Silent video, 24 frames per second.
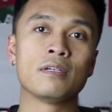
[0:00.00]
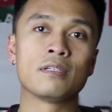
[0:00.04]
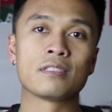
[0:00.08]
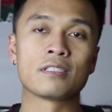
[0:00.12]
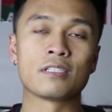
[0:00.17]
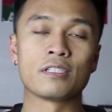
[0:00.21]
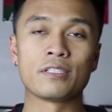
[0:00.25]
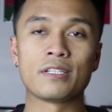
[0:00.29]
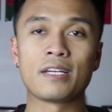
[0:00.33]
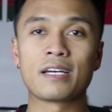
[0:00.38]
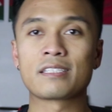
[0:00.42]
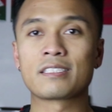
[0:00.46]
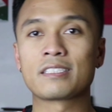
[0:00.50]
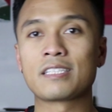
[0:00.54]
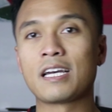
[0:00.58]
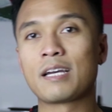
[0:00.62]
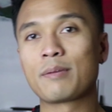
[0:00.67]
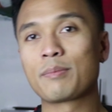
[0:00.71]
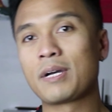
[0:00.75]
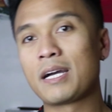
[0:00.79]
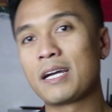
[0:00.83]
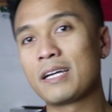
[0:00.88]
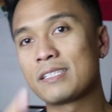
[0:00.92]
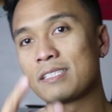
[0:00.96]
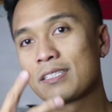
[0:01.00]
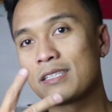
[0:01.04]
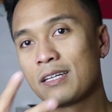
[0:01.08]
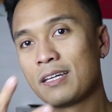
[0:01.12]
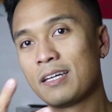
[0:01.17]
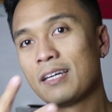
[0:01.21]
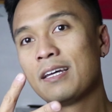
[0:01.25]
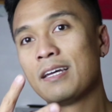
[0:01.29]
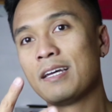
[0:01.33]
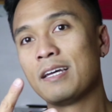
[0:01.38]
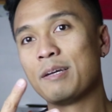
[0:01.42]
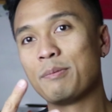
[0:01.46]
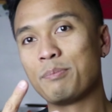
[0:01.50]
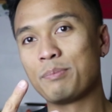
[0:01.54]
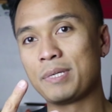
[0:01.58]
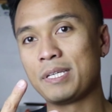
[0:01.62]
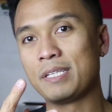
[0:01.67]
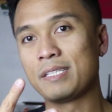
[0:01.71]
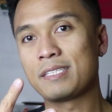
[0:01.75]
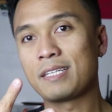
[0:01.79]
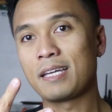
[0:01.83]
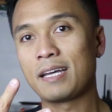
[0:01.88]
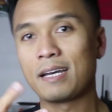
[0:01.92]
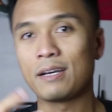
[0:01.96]
Till next time, guys,
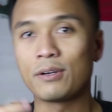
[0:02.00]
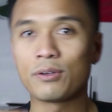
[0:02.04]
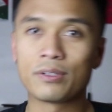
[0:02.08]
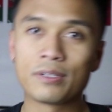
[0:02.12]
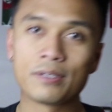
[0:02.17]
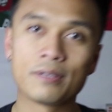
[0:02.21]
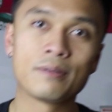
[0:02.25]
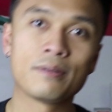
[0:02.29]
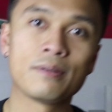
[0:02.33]
peace out.